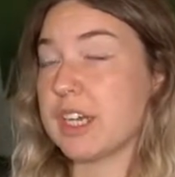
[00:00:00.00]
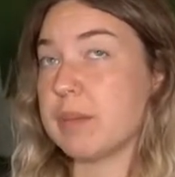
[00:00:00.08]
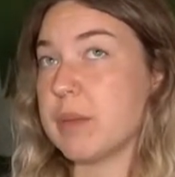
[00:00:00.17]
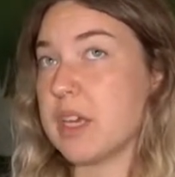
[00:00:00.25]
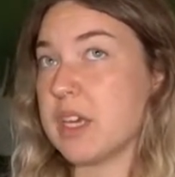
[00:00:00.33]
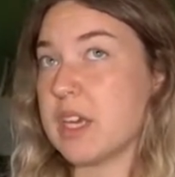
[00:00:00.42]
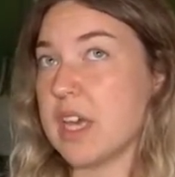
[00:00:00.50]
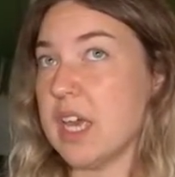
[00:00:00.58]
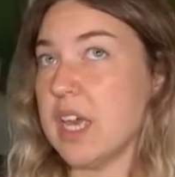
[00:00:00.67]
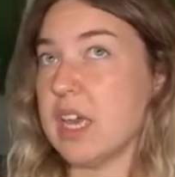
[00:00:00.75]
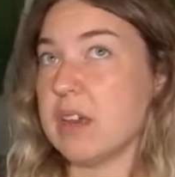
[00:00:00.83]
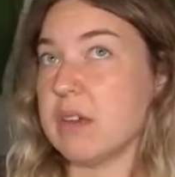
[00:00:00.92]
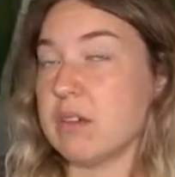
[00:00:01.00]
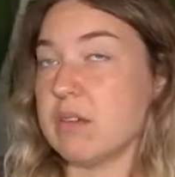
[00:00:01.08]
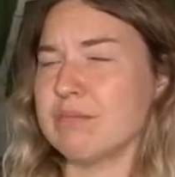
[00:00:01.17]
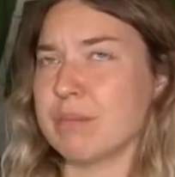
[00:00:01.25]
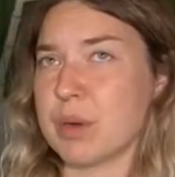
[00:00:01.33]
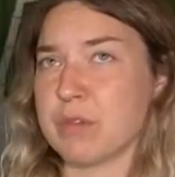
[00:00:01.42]
It could be a
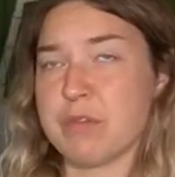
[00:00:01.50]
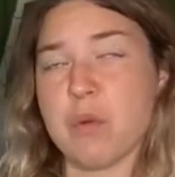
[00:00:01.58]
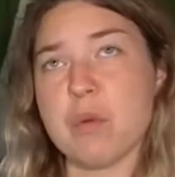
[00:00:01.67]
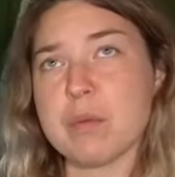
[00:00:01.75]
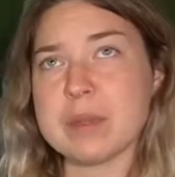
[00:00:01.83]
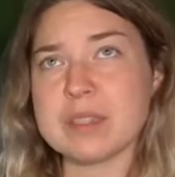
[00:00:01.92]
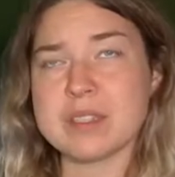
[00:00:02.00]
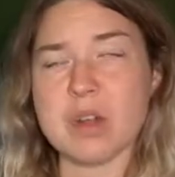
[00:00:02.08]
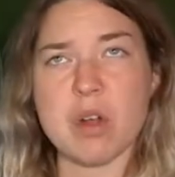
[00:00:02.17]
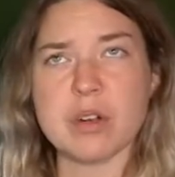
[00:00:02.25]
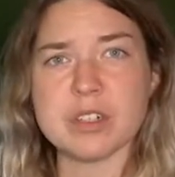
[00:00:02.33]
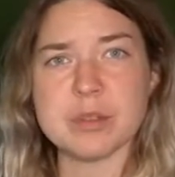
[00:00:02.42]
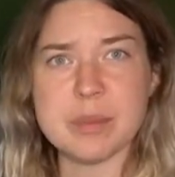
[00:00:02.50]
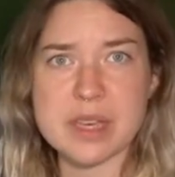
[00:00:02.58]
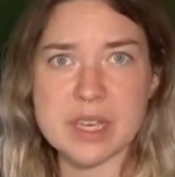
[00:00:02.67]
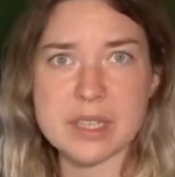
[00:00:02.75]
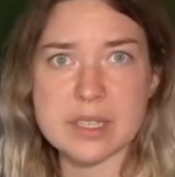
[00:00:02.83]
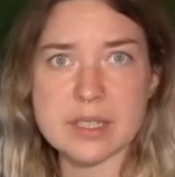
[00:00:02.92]
performance art
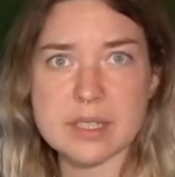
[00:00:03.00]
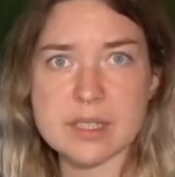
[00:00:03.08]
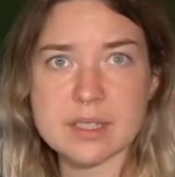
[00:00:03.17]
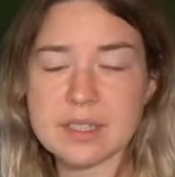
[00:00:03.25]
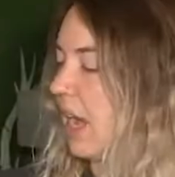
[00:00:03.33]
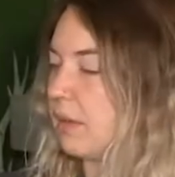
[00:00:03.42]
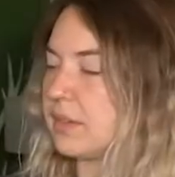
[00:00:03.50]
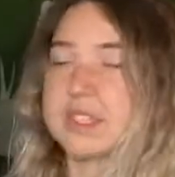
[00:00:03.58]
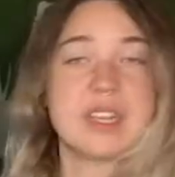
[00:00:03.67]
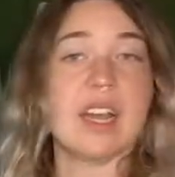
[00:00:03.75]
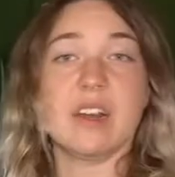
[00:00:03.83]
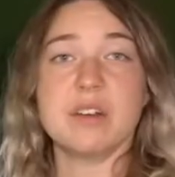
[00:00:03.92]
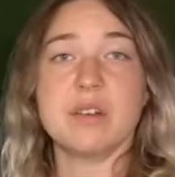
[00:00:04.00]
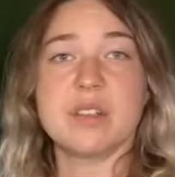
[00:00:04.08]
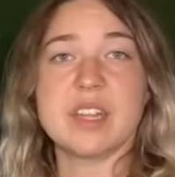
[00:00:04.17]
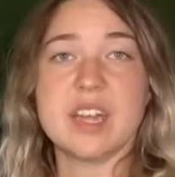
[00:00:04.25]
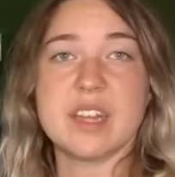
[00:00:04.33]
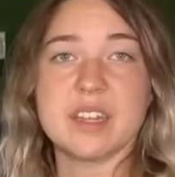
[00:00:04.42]
piece. I was like, I don't know
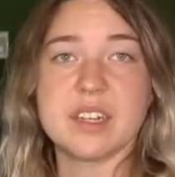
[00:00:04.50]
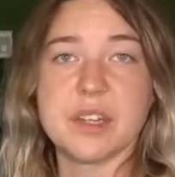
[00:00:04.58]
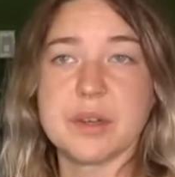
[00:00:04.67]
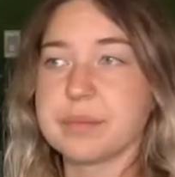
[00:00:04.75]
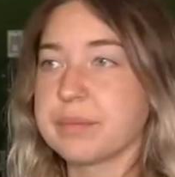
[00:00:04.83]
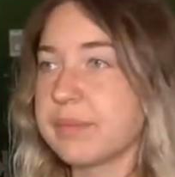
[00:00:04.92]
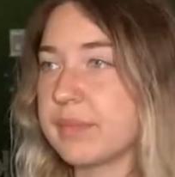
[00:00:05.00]
what the hell to do.